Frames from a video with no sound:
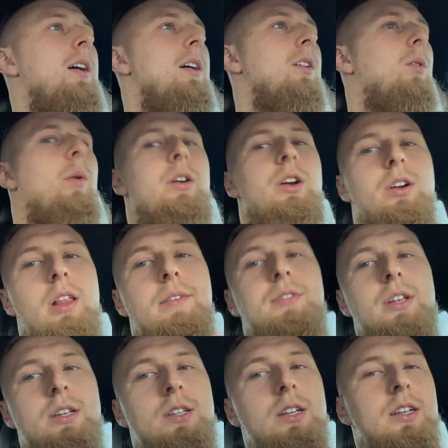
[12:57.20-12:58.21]
when you're
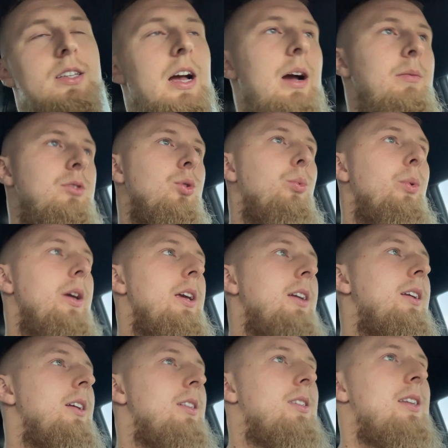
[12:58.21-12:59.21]
lifting 6 times a week,
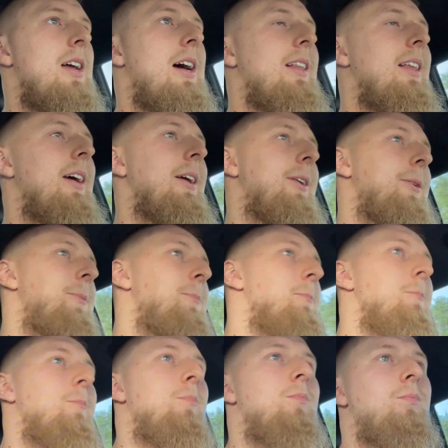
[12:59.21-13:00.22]
it's not like
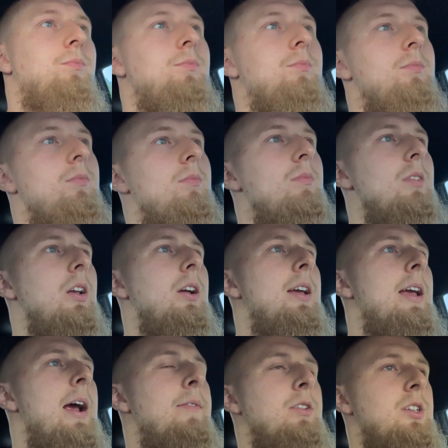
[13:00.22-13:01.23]

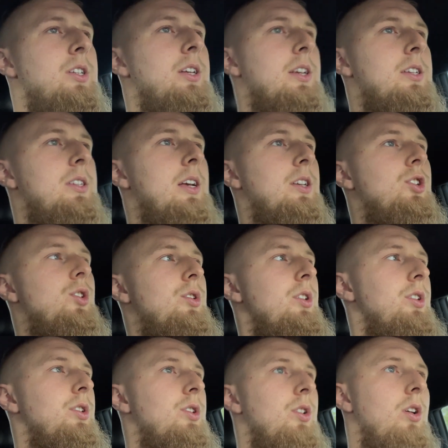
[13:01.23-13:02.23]
every 6 sessions
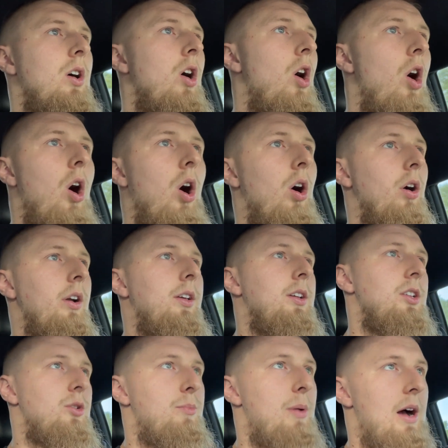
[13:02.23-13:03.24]
is hard
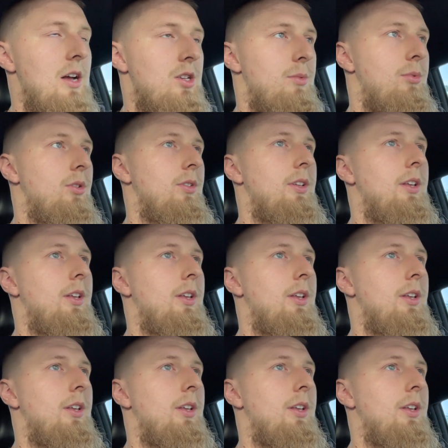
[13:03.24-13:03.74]
as possible.